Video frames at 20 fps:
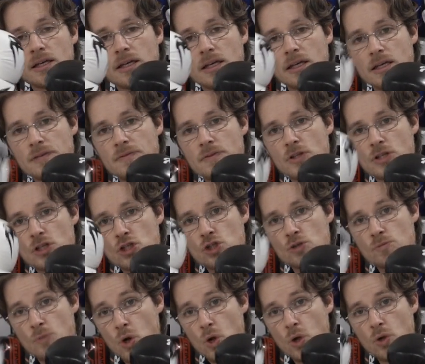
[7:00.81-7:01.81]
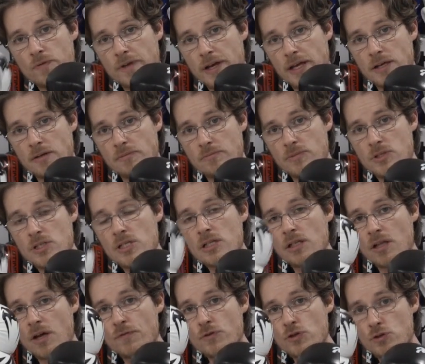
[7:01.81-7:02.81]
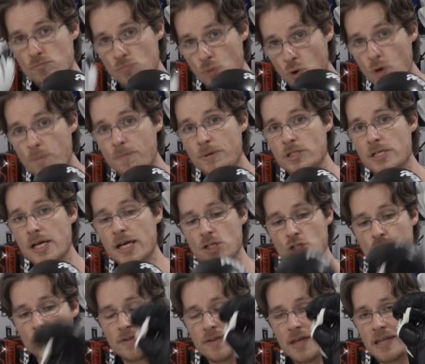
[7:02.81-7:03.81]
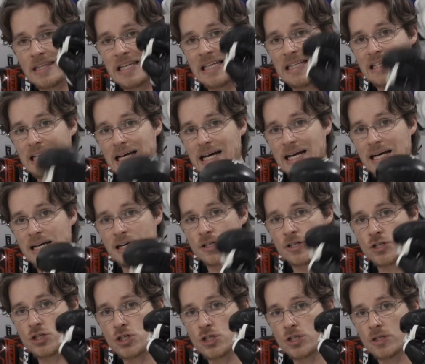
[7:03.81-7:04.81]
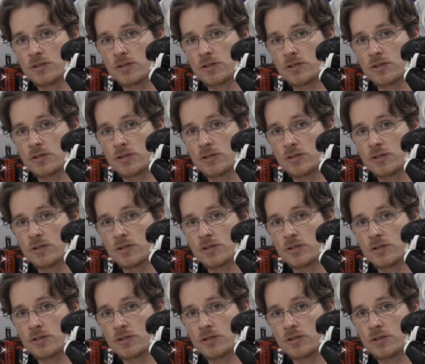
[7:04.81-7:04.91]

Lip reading: even the small Venum still offers more protection than the large